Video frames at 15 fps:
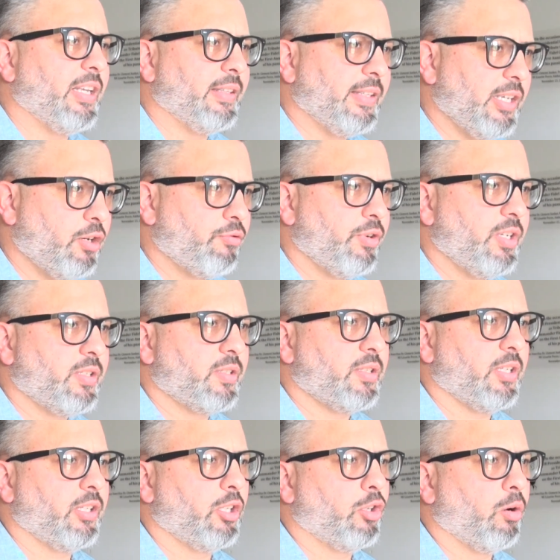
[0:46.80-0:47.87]
a decrease
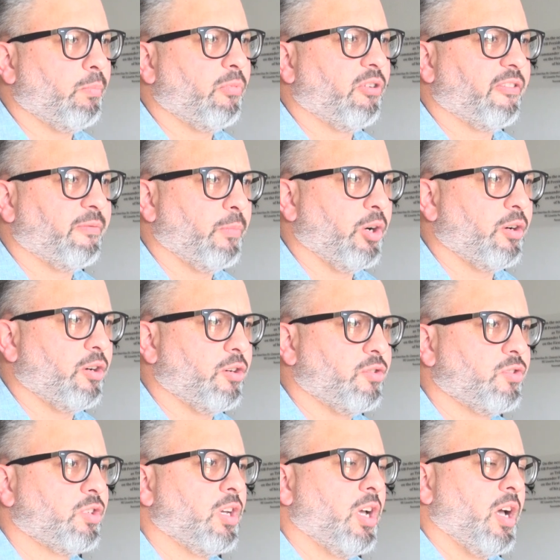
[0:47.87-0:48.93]
in the number of
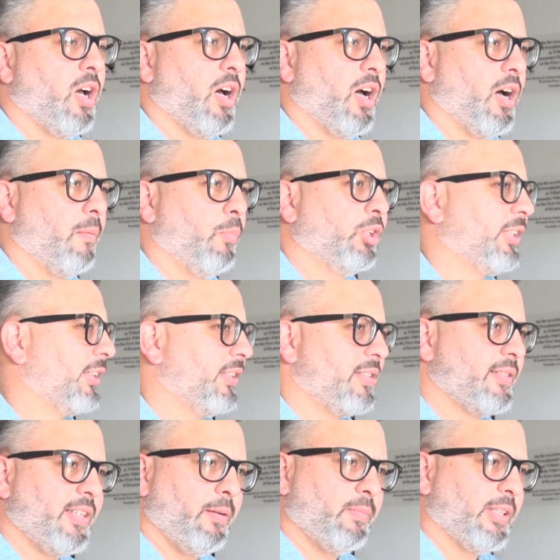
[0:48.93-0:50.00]
murders, uh, but at the
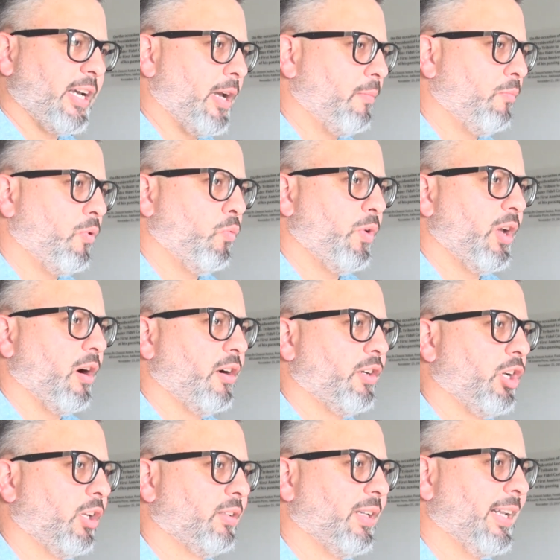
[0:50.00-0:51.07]
same time, we are
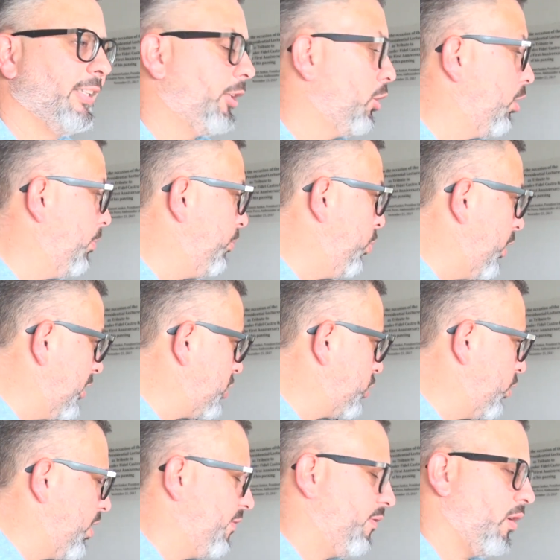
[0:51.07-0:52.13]
not letting up
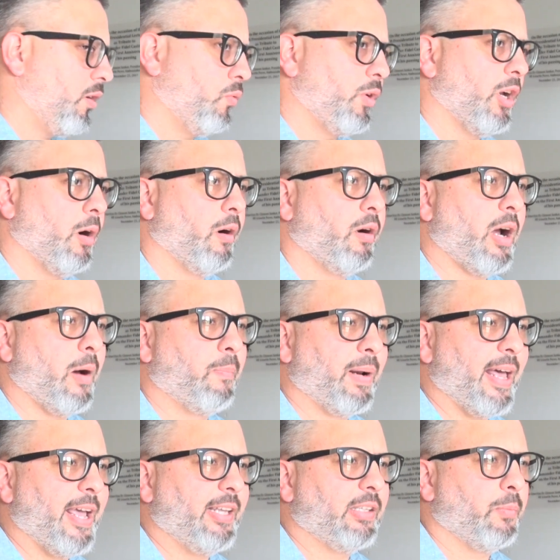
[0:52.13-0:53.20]
whatsoever. We are
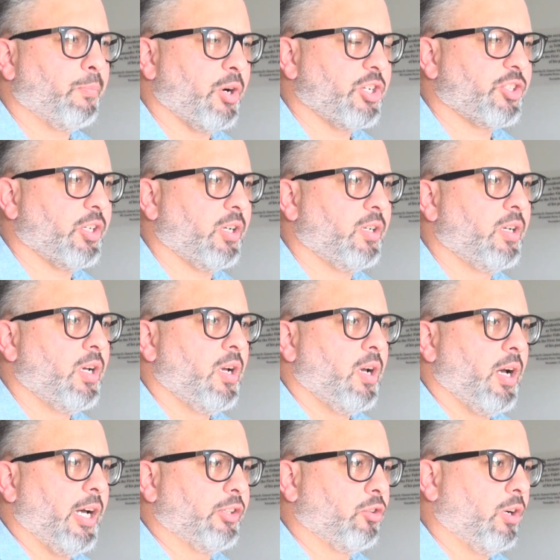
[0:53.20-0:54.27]
applying the pressure
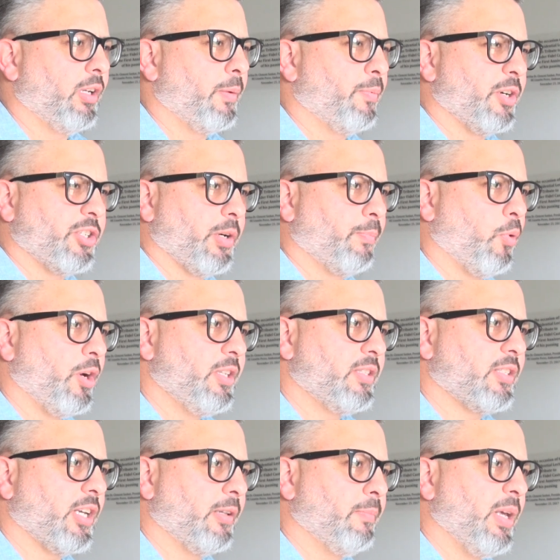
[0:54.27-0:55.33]
at all the pressure
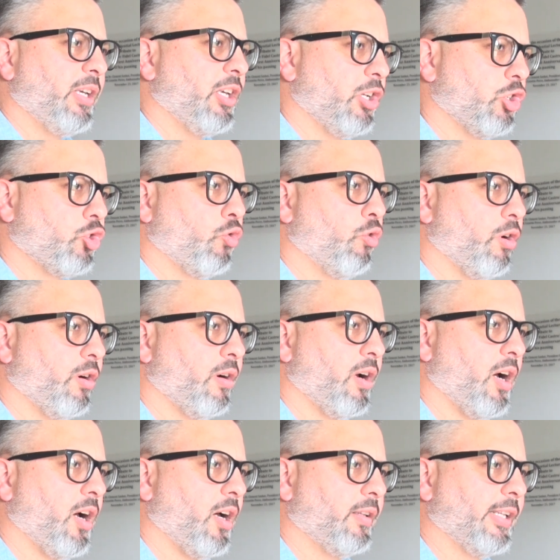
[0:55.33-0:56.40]
points and making sure
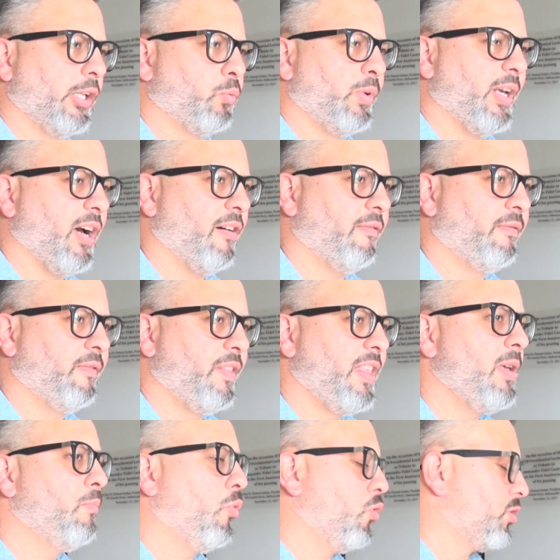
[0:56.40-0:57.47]
uh, that we have
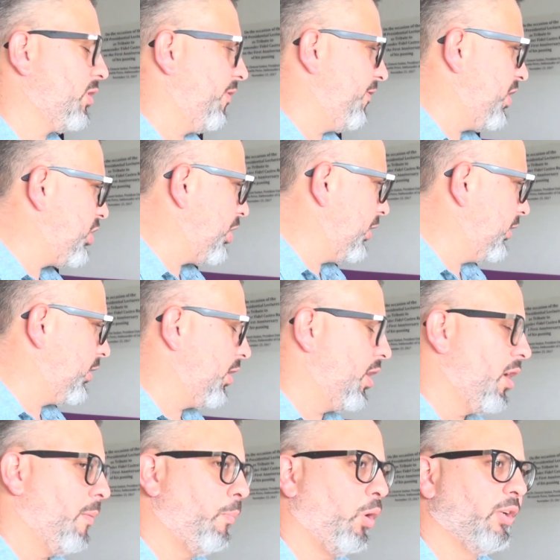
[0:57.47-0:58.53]
the most efficient
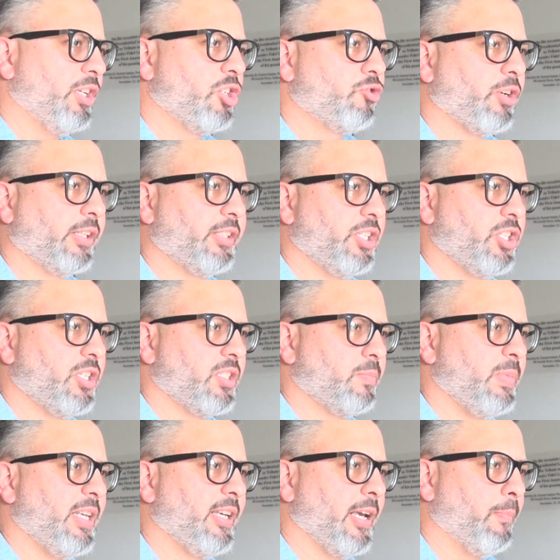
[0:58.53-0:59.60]
police strategies being